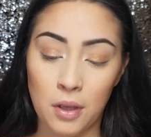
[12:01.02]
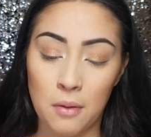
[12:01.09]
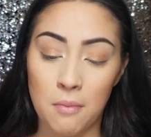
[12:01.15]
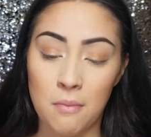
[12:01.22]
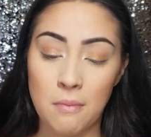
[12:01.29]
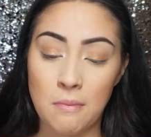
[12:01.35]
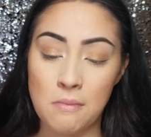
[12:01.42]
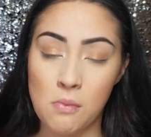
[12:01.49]
a
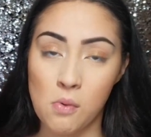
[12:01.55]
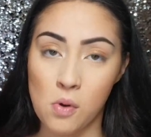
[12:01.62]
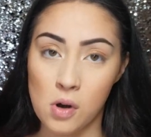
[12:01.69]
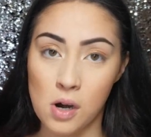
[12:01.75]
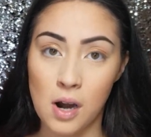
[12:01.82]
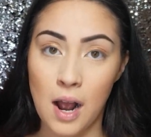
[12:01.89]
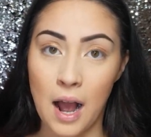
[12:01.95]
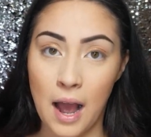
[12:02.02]

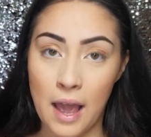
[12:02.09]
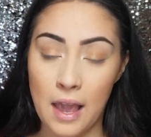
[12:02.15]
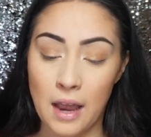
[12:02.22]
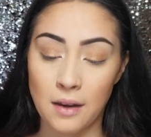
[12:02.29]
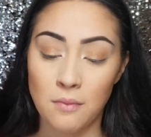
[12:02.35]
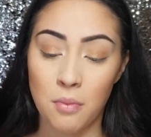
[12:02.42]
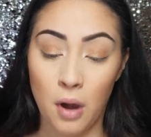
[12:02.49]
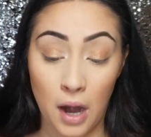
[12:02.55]
more
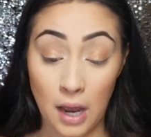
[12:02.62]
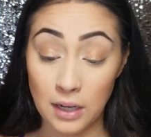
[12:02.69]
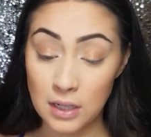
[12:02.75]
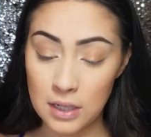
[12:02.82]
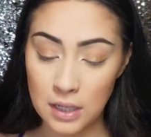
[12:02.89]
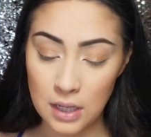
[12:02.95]
high-end brand.